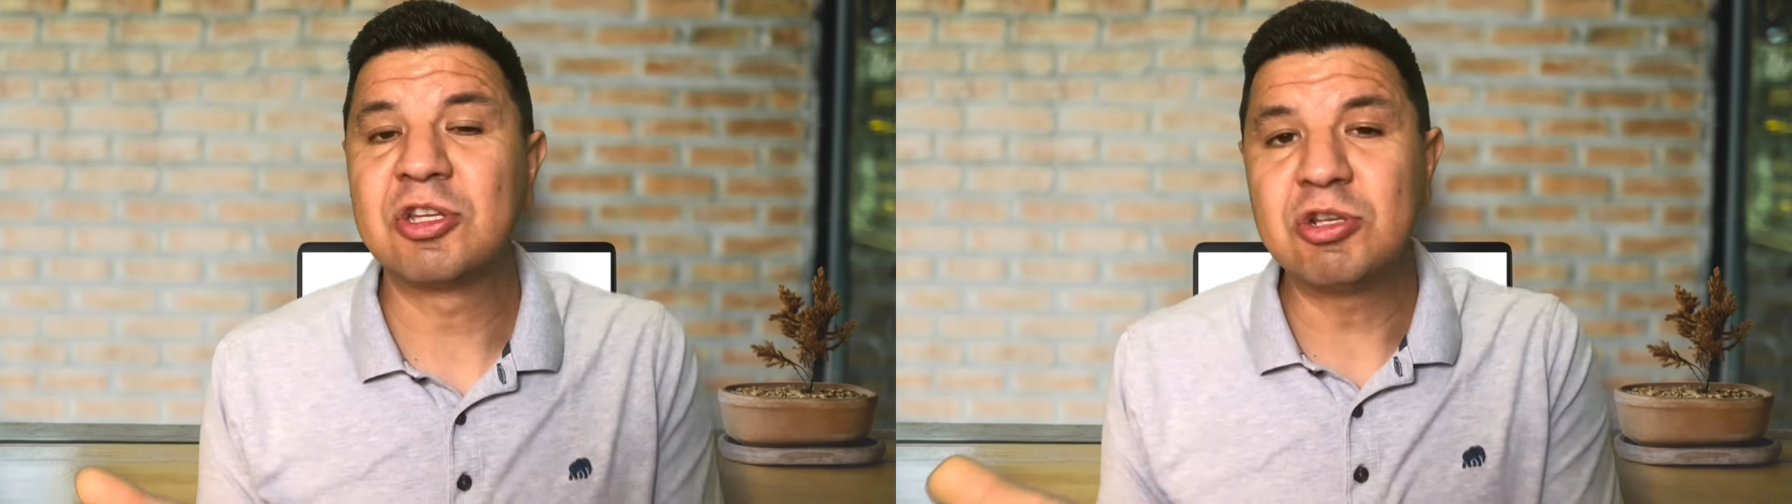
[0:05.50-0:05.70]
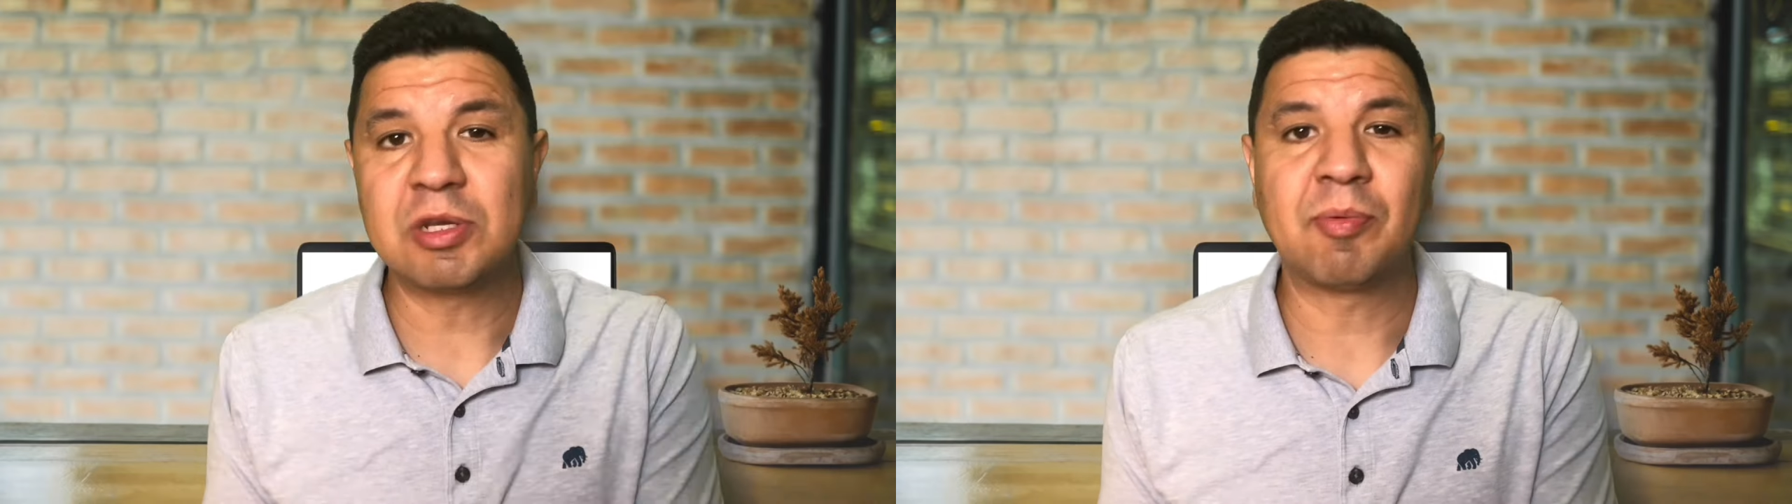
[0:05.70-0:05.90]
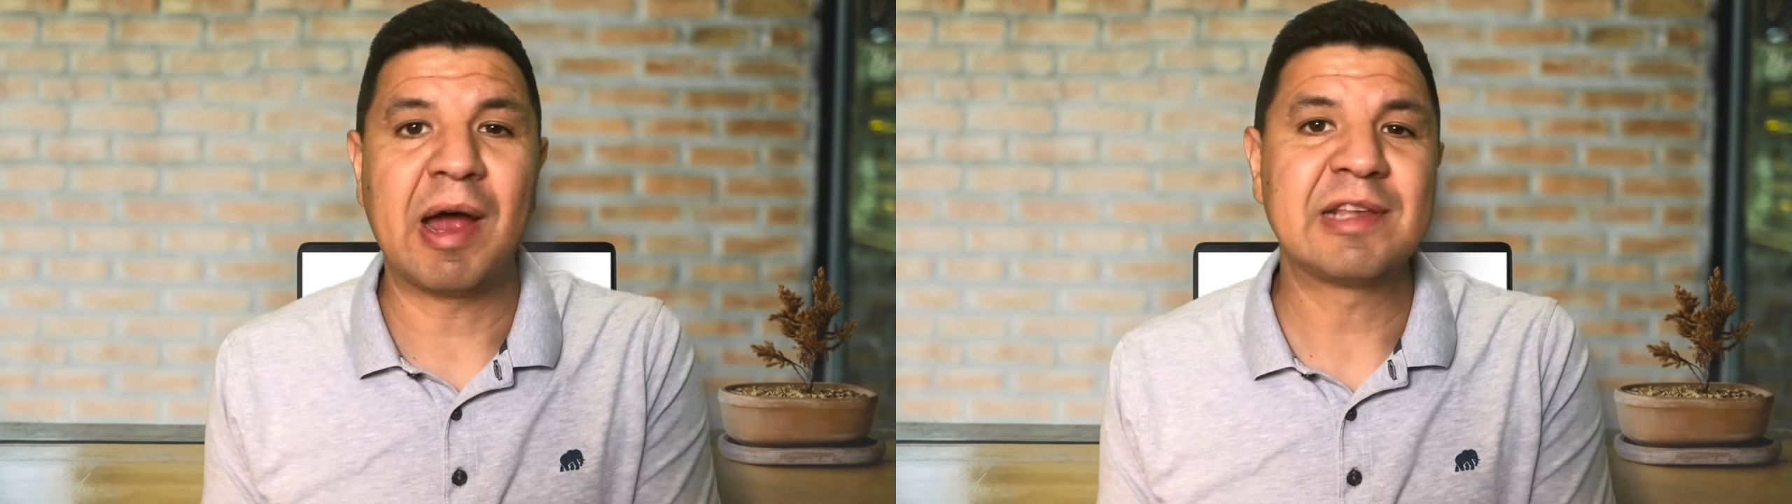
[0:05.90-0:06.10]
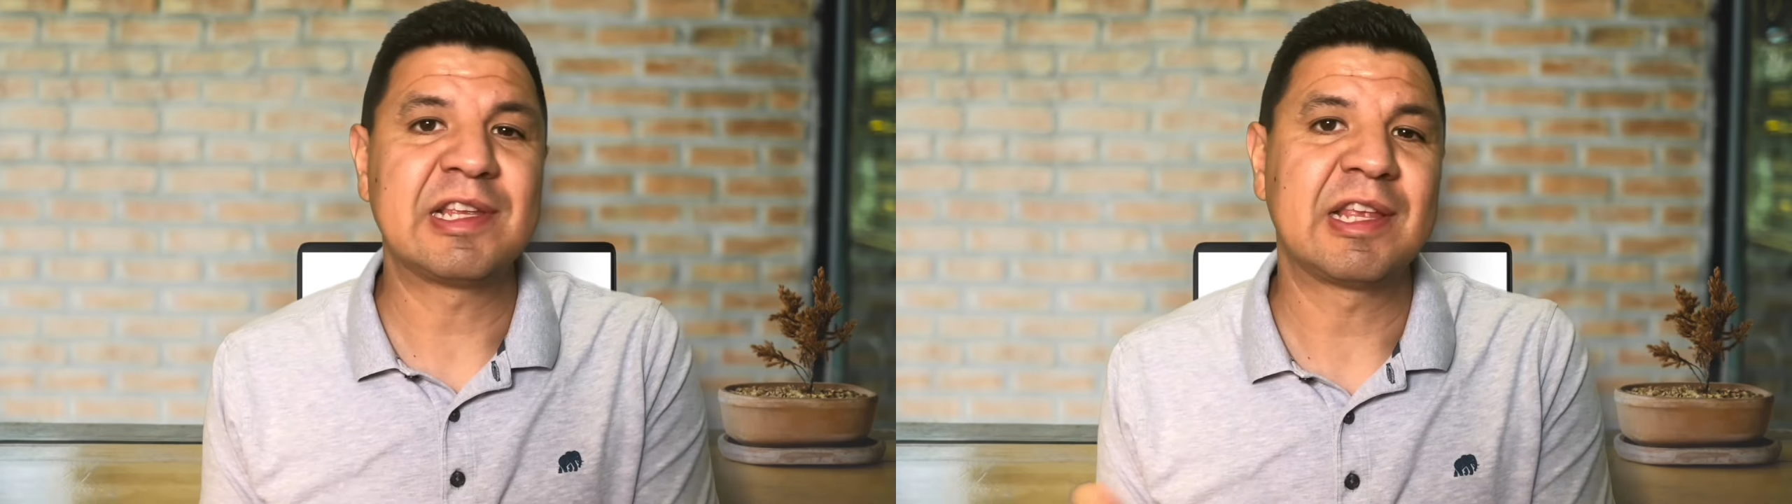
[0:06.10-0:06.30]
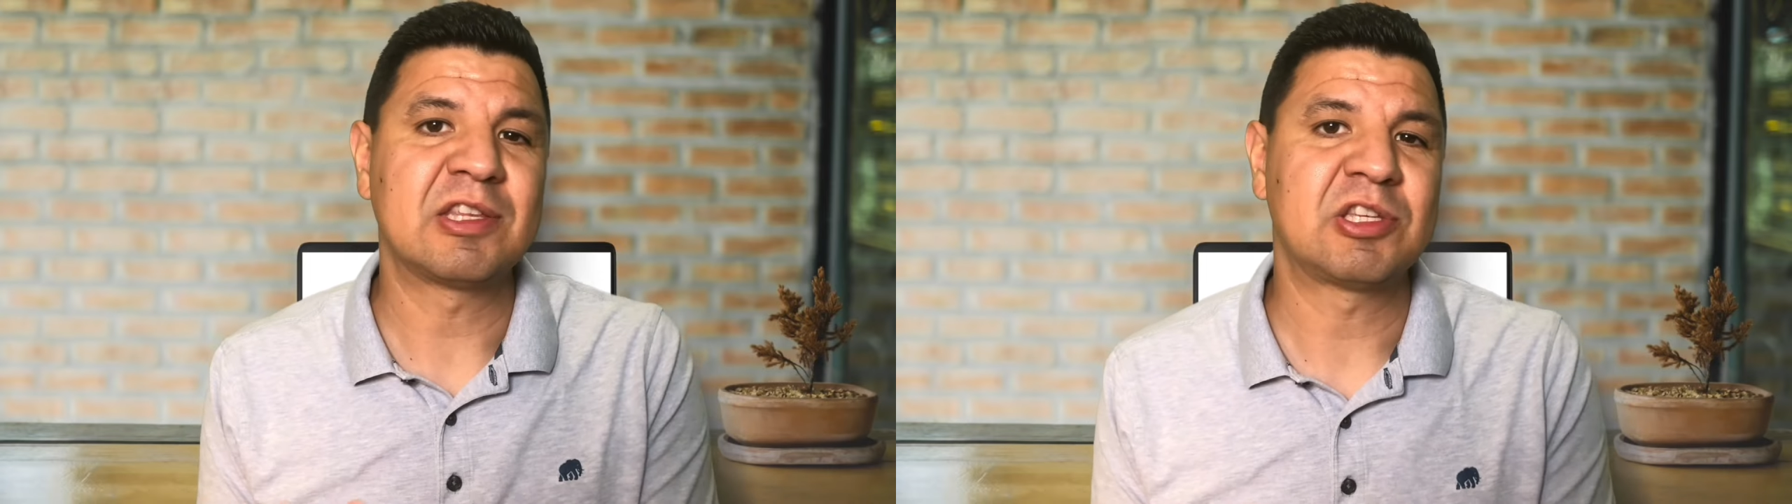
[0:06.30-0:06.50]
too
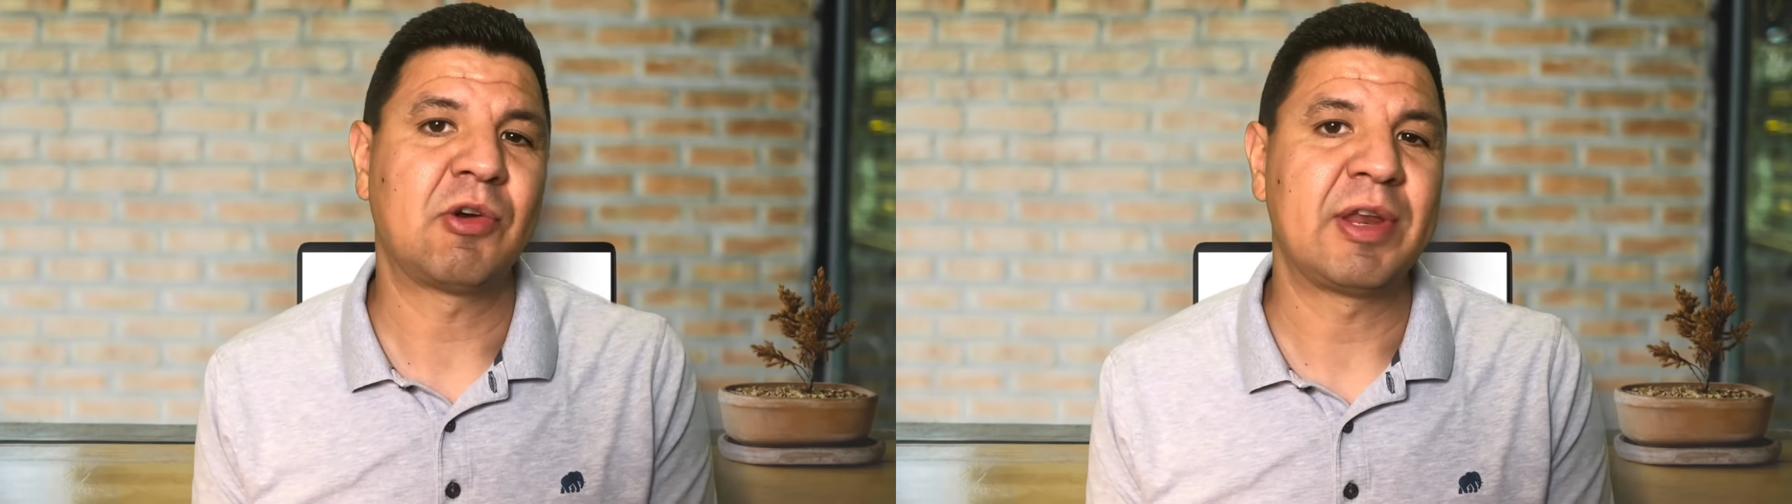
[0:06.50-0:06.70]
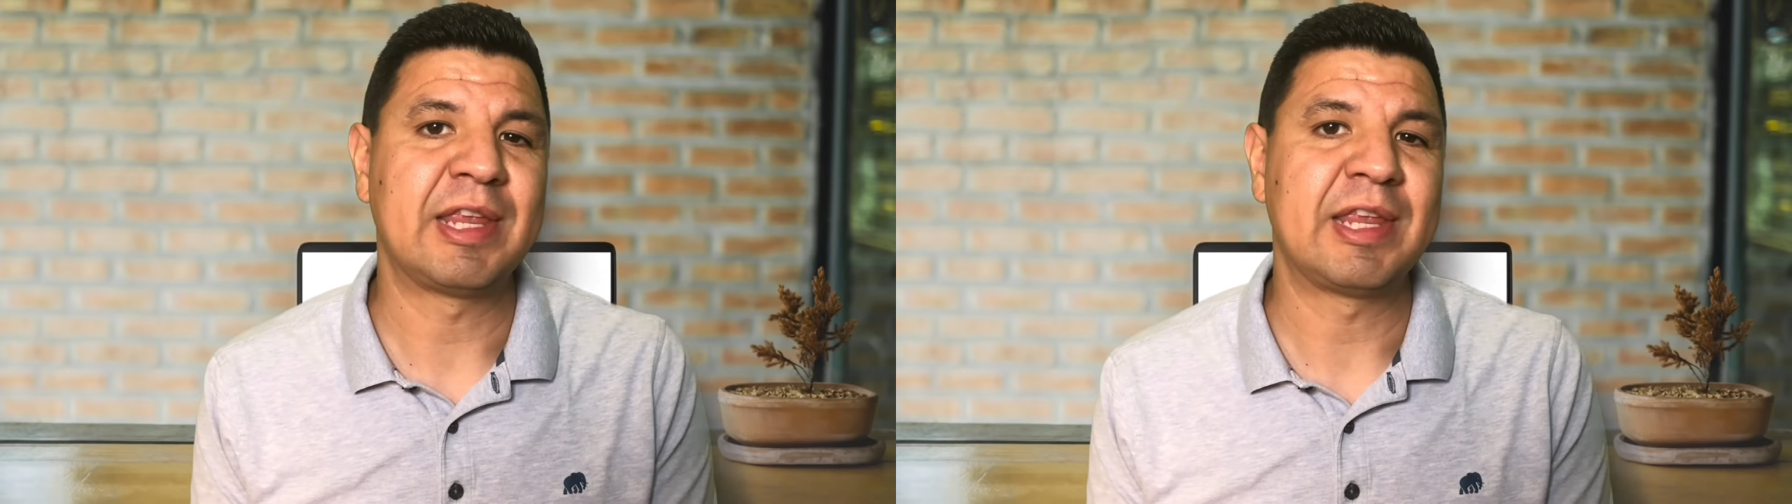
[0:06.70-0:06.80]
surprising considering